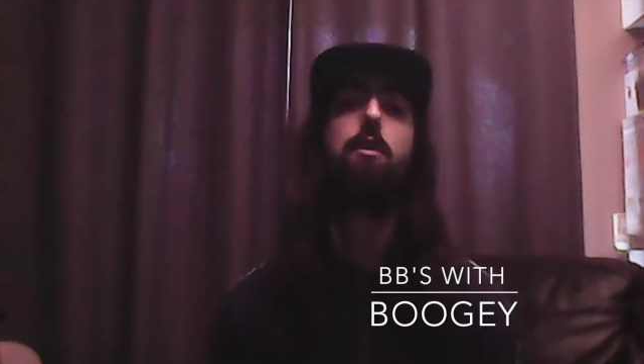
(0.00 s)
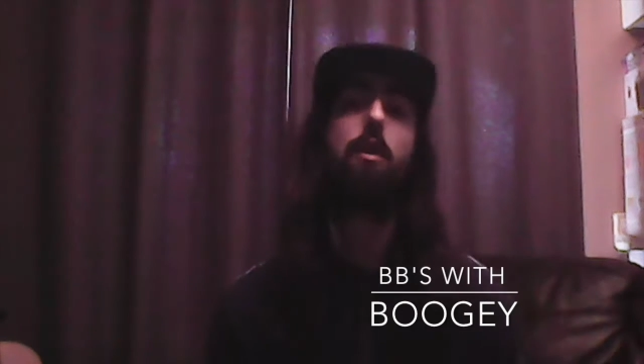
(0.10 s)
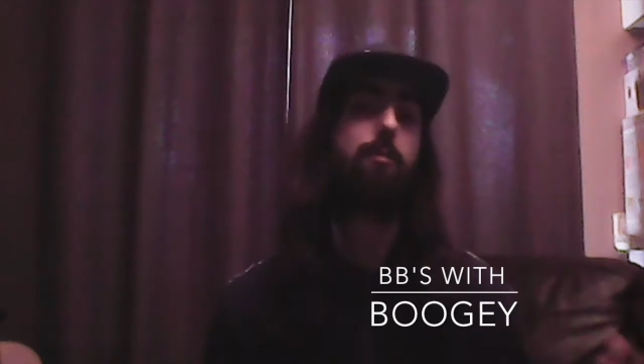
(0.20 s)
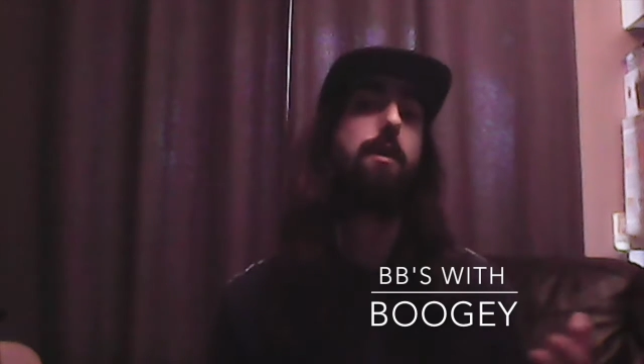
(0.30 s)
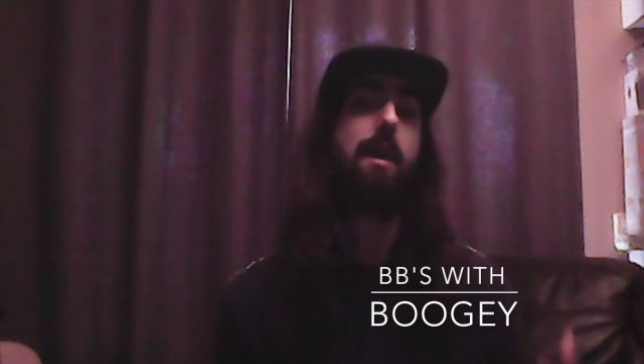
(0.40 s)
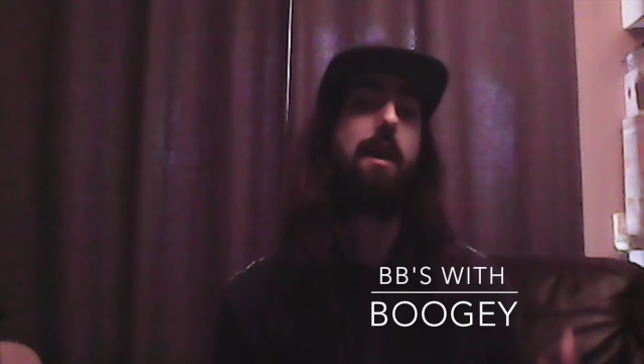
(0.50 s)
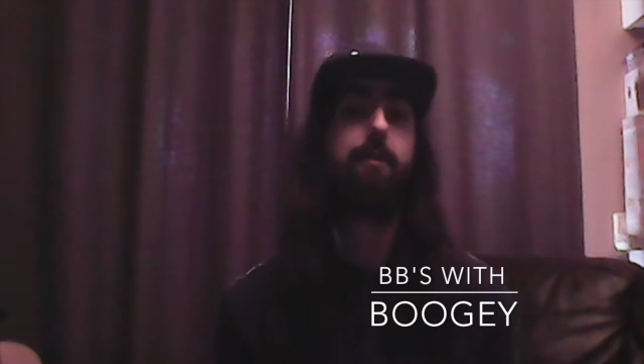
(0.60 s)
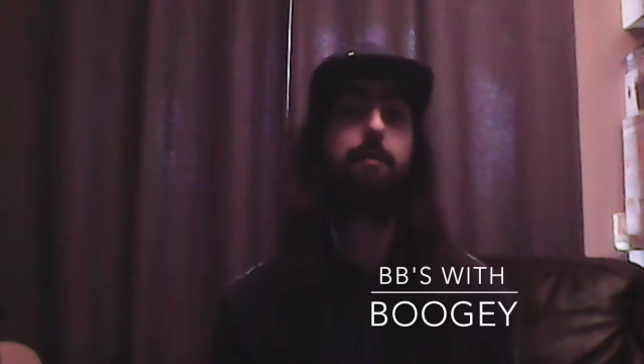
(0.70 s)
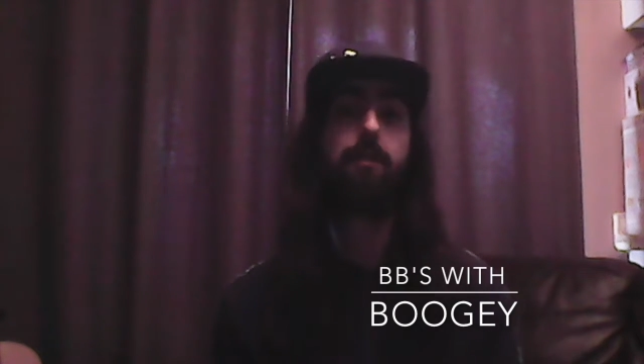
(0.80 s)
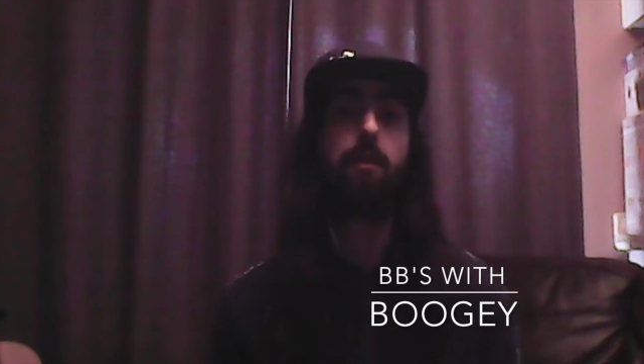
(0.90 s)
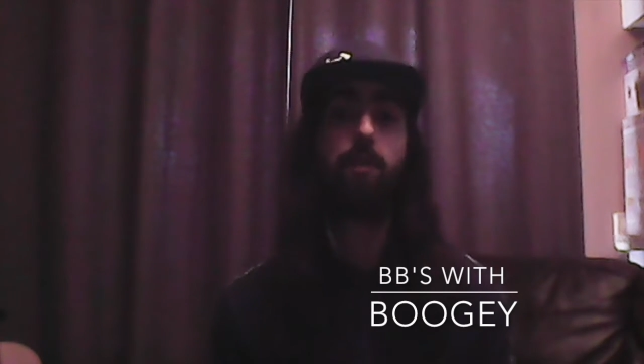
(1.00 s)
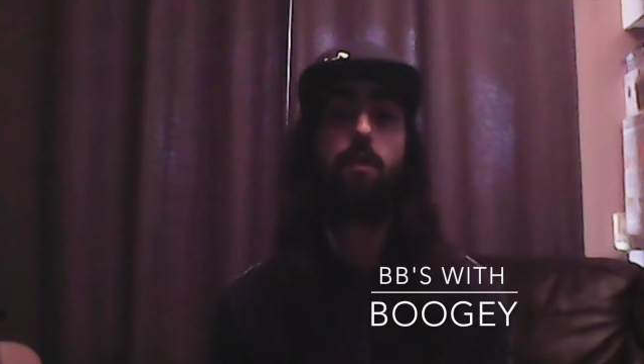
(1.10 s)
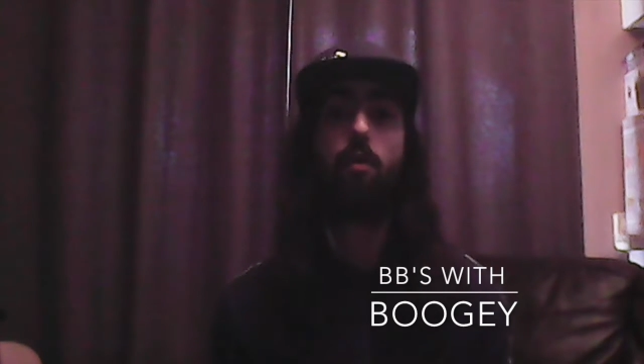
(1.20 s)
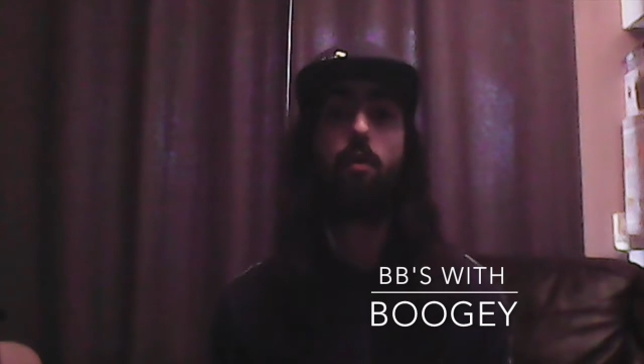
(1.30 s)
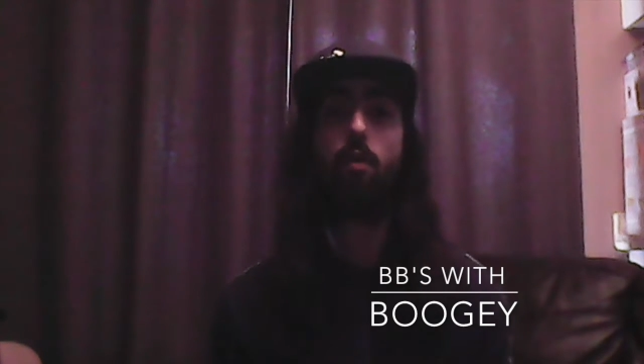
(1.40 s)
cosplay aspect of it
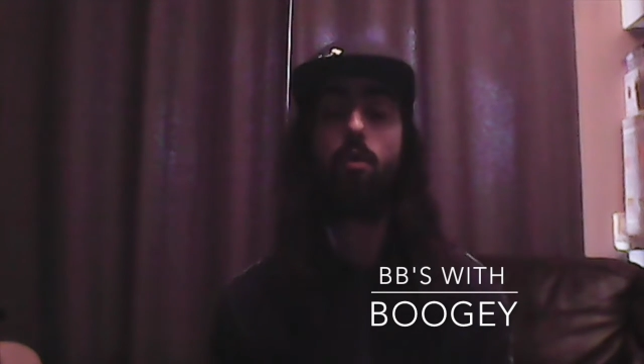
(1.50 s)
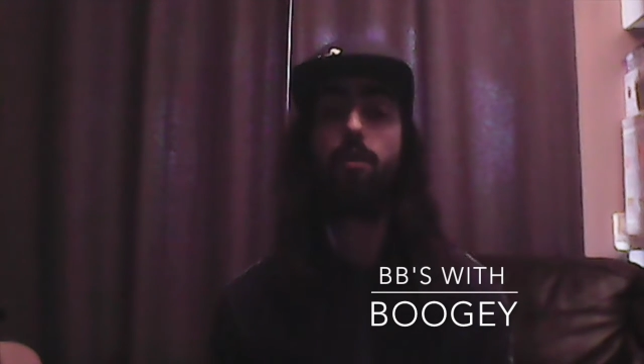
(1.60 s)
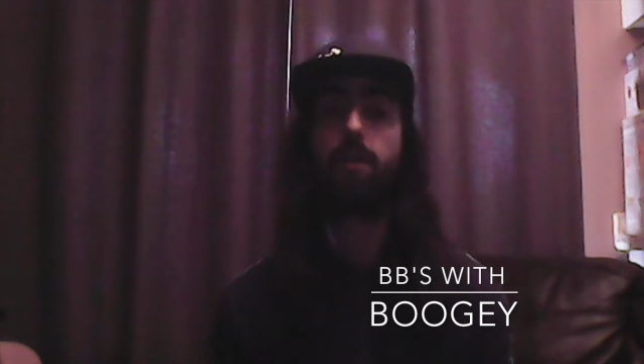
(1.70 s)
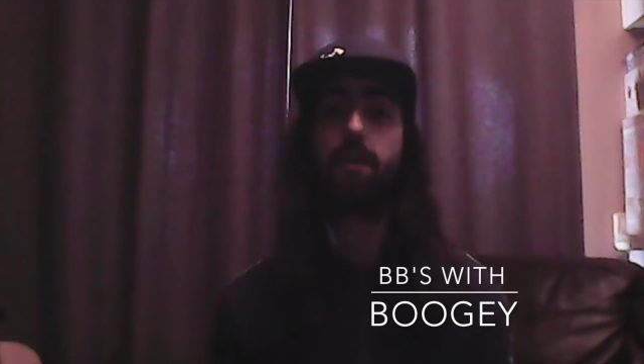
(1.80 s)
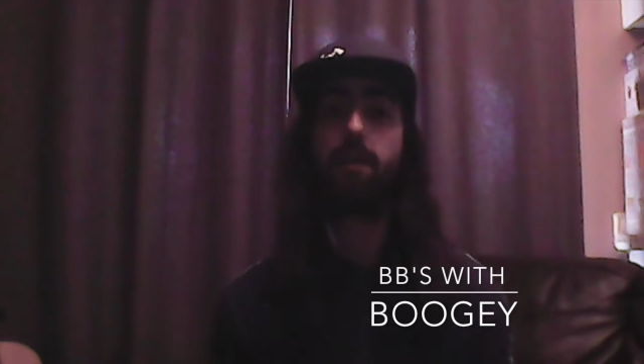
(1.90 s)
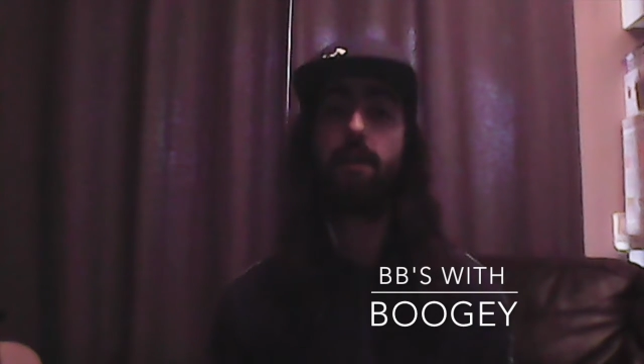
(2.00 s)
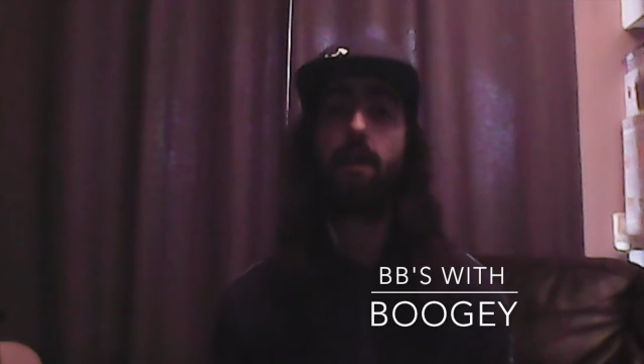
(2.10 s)
or the